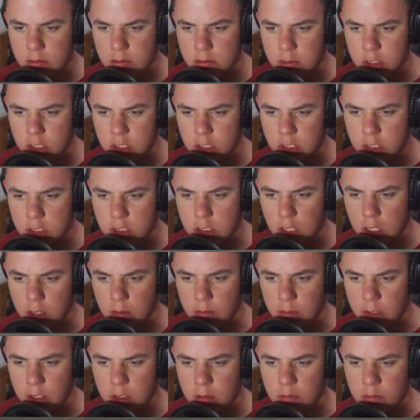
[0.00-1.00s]

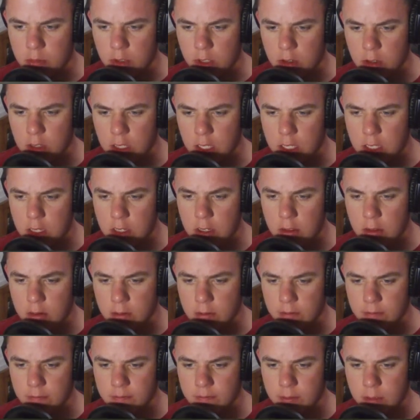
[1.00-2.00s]
Someone broke in.
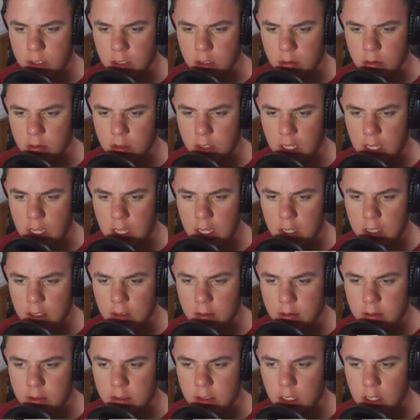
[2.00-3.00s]
Okay,
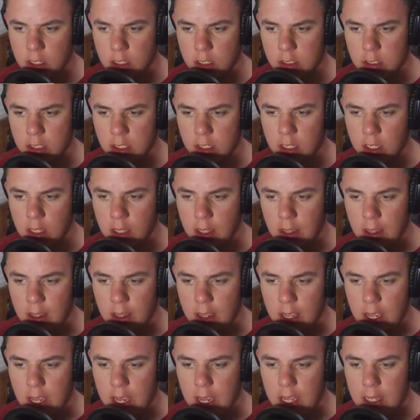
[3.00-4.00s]
it's not a good thing.
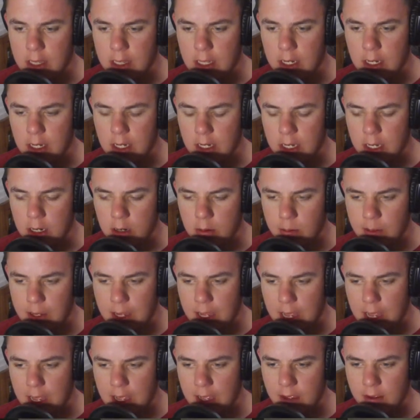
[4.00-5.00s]
And then here we
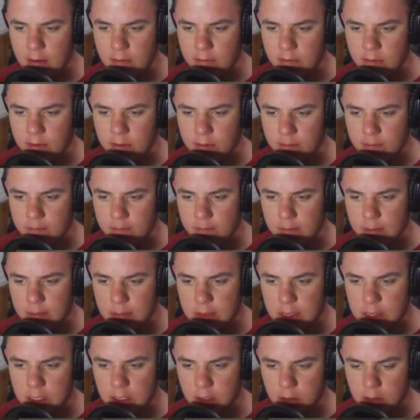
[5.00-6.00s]
have
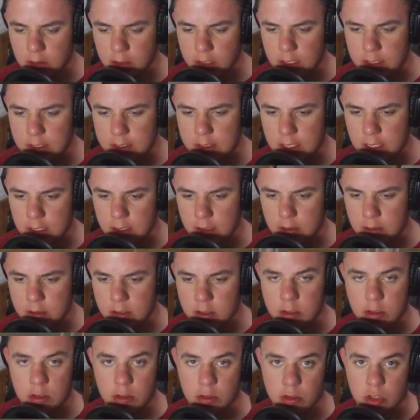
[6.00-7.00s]
the holding cells
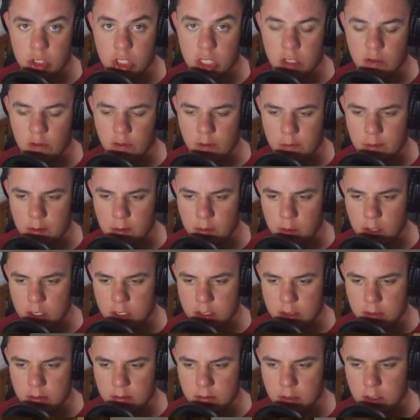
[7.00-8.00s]
to transfer from the
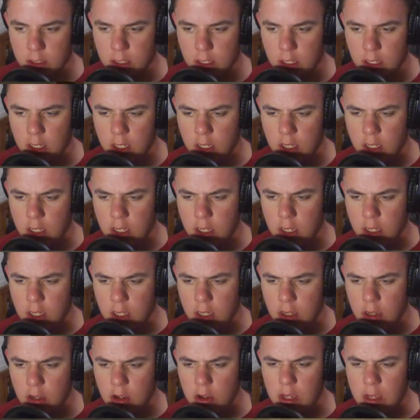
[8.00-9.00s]
prison.
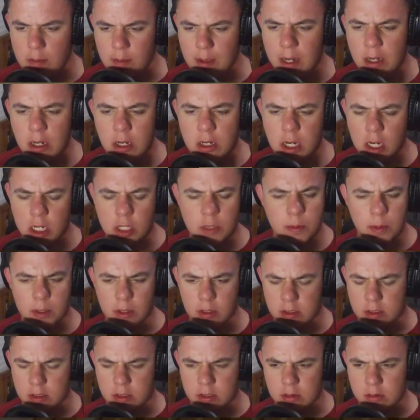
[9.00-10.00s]
Okay, back to Dutch
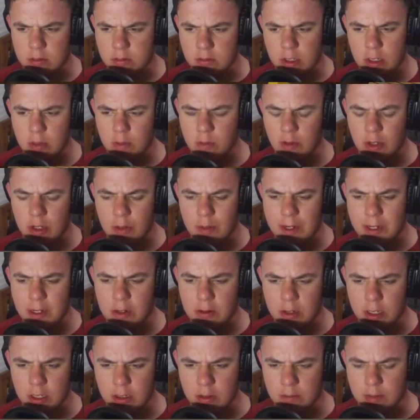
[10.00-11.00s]
Bros. What am I
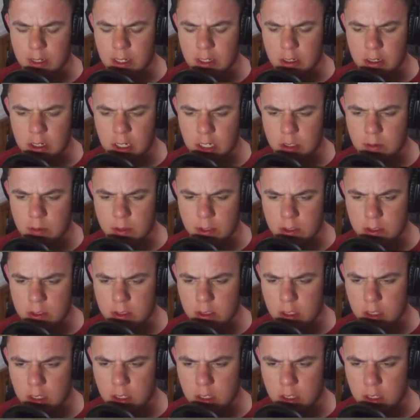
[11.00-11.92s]
doing? Back to Dutch Bros.